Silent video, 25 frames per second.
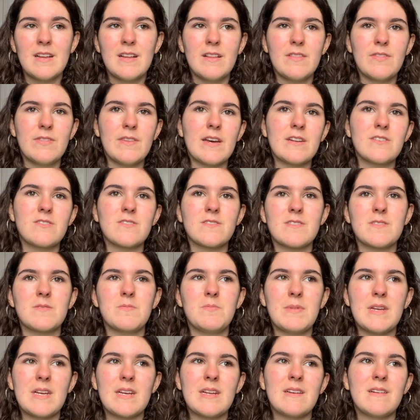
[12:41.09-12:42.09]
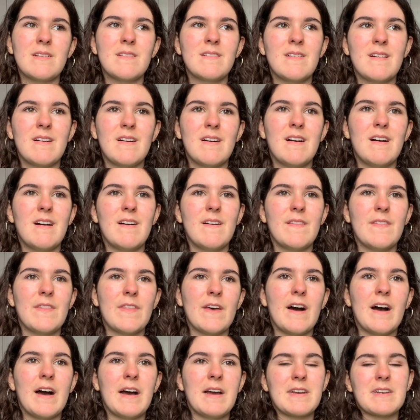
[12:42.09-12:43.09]
That doesn't mean
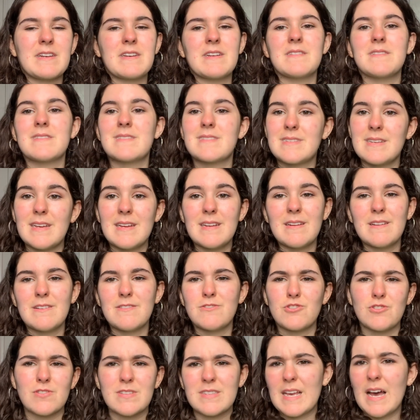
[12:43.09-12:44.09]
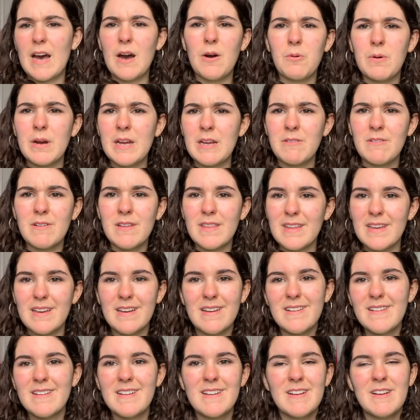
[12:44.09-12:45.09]
that I can sin and just get away with
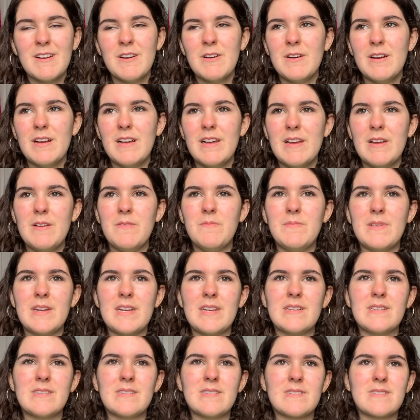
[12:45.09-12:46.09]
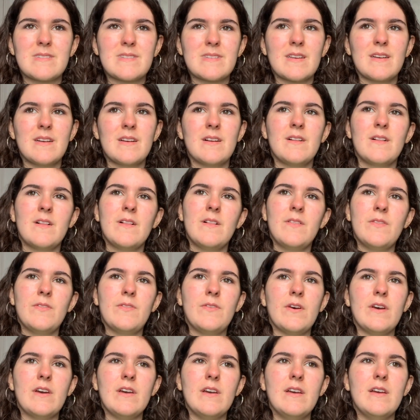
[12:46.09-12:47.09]
it. It means
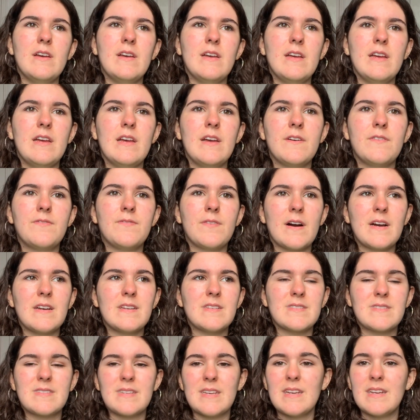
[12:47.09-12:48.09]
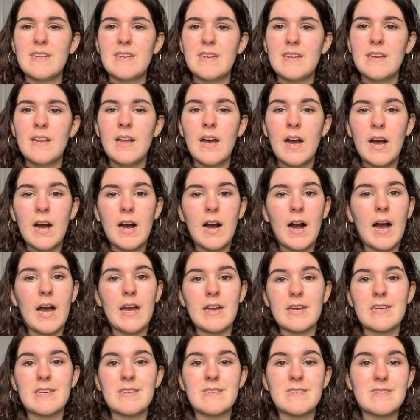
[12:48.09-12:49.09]
that if I sin, I
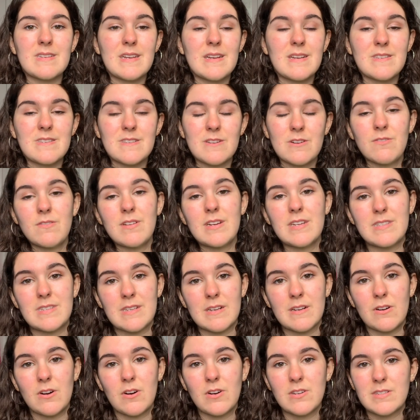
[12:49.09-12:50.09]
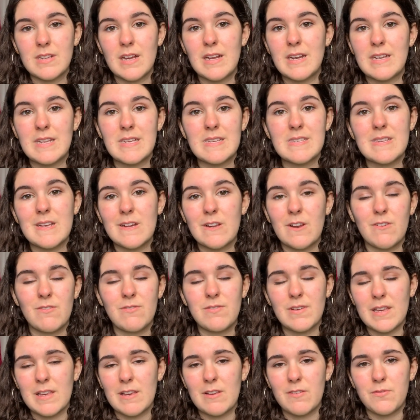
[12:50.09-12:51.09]
can say sorry to God and he's going to
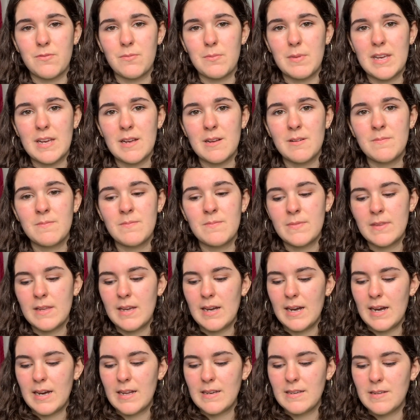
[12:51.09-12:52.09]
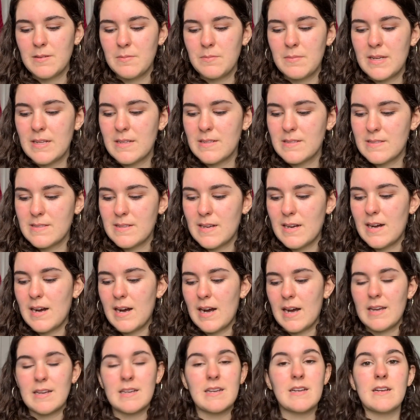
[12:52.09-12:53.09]
forgive me. And it means that
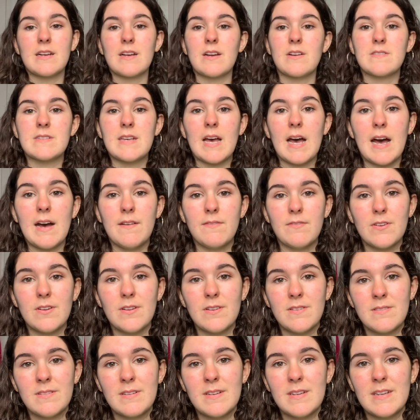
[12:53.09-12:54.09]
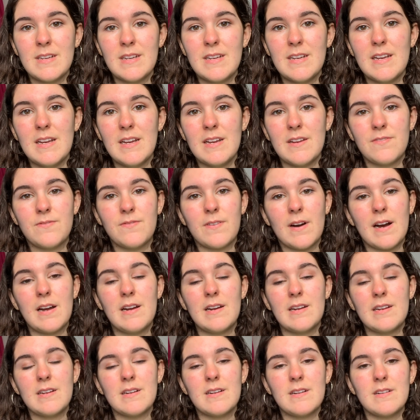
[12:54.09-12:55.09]
I can go to heaven if
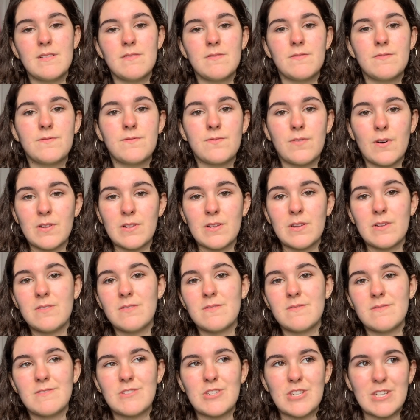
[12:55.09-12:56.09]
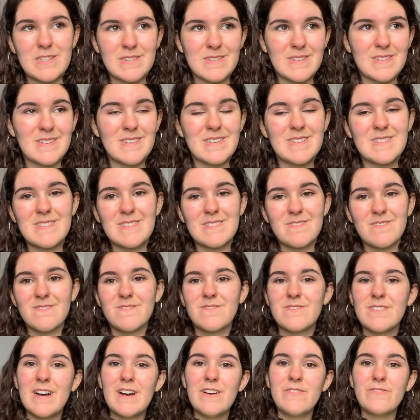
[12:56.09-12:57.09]
I follow Jesus
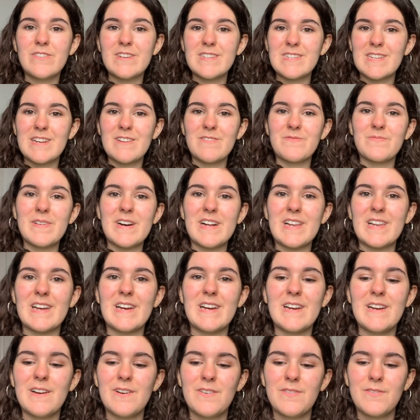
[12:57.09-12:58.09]
for every day of my life.